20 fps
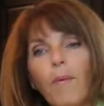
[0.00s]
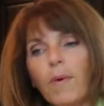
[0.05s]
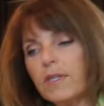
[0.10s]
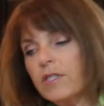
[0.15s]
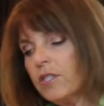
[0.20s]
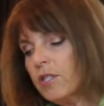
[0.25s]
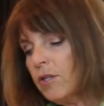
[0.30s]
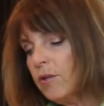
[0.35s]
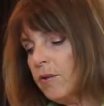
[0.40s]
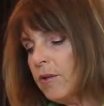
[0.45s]

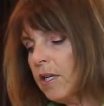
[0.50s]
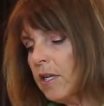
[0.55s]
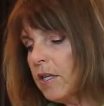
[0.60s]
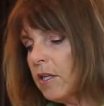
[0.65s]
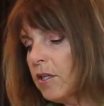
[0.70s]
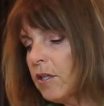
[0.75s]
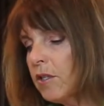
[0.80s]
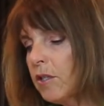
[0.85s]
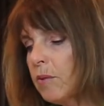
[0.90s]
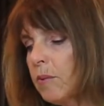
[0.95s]
Once you get
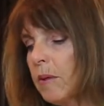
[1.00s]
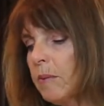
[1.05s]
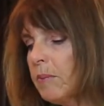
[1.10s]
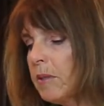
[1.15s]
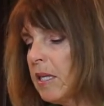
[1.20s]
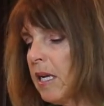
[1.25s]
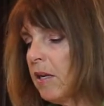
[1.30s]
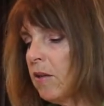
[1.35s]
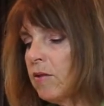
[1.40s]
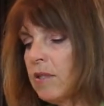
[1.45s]
your sweet
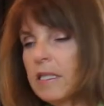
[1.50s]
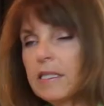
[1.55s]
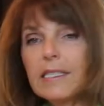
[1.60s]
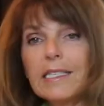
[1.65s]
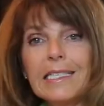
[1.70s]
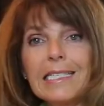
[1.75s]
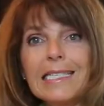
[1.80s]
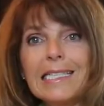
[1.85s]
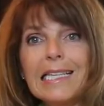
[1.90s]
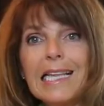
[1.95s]
potatoes
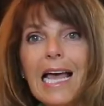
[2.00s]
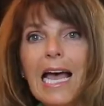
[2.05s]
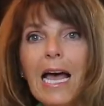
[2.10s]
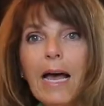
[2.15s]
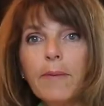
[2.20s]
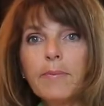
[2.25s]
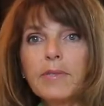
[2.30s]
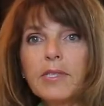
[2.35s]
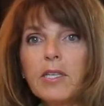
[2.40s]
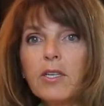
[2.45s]
into
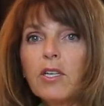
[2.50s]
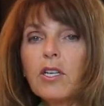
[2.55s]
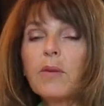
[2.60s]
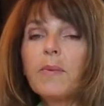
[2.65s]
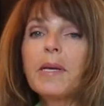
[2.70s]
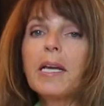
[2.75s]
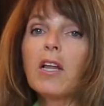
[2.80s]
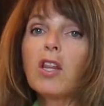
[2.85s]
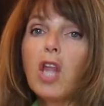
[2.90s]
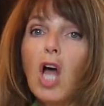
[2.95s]
slabs, they're going to
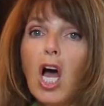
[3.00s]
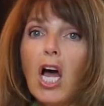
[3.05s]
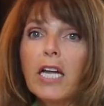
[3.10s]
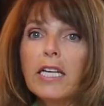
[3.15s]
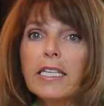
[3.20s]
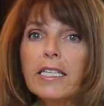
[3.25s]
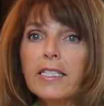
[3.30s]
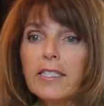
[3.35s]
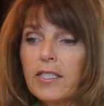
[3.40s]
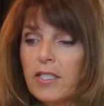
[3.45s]
be a
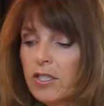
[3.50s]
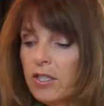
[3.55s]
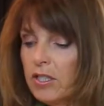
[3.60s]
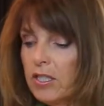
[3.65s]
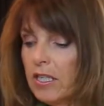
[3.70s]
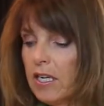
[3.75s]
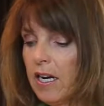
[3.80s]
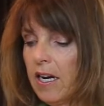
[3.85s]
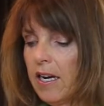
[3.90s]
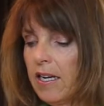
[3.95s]
lot easier
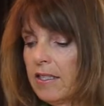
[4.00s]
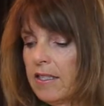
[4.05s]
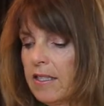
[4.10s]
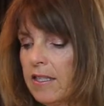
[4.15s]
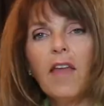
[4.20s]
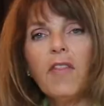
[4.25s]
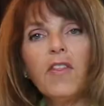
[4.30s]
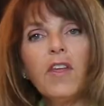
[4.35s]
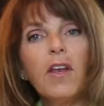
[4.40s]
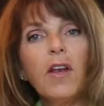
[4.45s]
to cut.
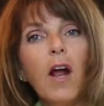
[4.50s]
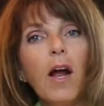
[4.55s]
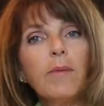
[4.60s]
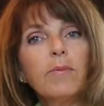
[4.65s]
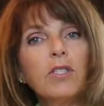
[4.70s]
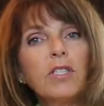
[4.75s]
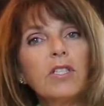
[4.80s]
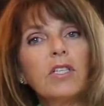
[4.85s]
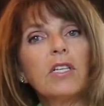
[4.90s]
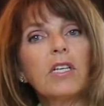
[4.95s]
And then
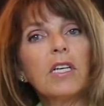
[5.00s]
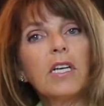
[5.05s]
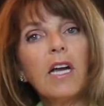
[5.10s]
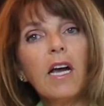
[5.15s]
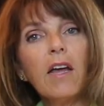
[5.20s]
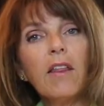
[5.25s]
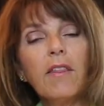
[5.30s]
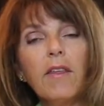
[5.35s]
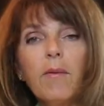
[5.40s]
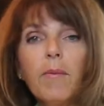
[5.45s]
I'm just going to
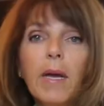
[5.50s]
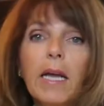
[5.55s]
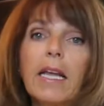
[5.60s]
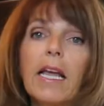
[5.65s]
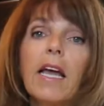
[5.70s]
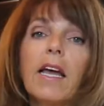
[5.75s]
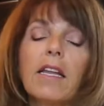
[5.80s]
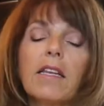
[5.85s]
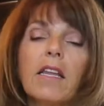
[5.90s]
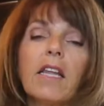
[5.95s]
cut them
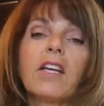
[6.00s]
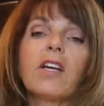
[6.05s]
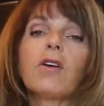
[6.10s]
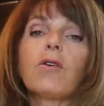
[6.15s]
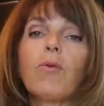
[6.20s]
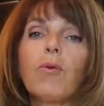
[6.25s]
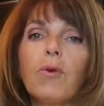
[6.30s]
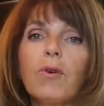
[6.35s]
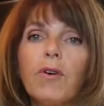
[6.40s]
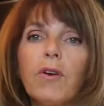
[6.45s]
again like
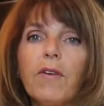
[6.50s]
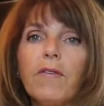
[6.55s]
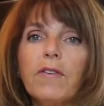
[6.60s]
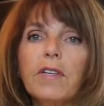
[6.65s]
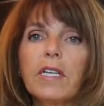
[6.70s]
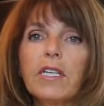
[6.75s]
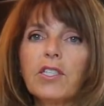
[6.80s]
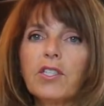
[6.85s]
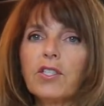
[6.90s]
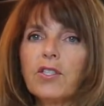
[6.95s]
1/4 of
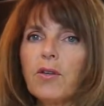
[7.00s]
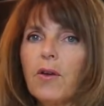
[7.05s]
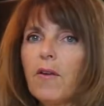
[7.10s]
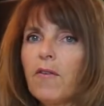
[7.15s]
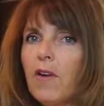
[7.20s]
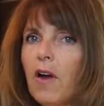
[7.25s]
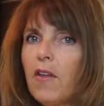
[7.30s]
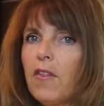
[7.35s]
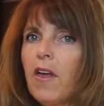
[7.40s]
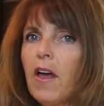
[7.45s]
an inch. So
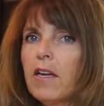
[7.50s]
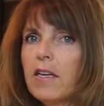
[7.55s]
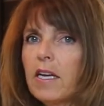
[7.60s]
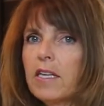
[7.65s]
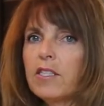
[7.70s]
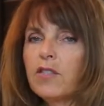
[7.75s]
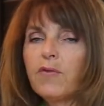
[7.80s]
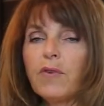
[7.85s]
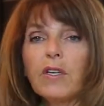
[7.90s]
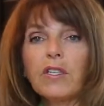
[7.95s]
I've got that
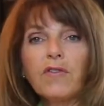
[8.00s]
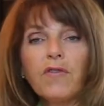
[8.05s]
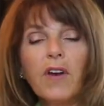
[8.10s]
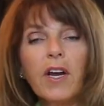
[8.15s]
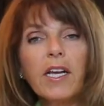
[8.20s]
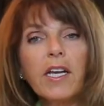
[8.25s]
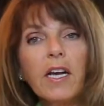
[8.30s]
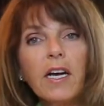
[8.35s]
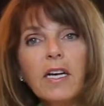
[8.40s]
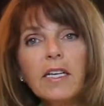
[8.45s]
nice French
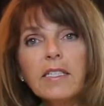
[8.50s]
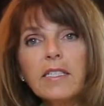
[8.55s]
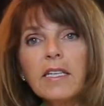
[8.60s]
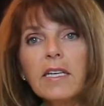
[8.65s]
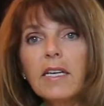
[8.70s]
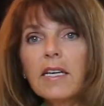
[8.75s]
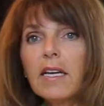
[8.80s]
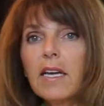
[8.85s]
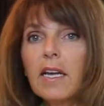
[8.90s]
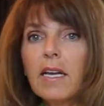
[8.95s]
fry cut,
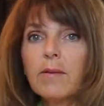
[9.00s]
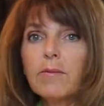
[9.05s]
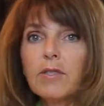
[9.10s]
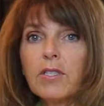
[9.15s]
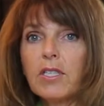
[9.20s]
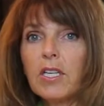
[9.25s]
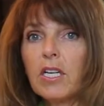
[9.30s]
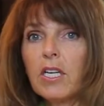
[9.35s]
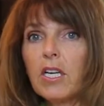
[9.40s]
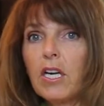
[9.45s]
and I'm
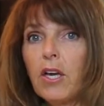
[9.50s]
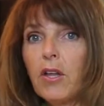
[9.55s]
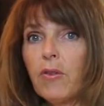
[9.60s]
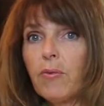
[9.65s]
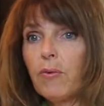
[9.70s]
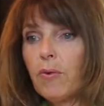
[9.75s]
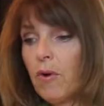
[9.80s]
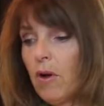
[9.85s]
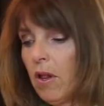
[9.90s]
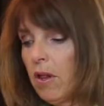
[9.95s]
just going to cut
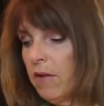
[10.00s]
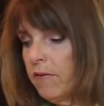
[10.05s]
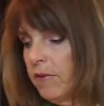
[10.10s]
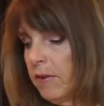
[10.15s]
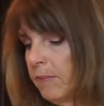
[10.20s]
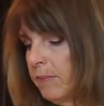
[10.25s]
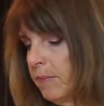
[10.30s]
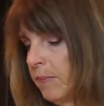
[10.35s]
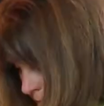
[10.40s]
through all of them.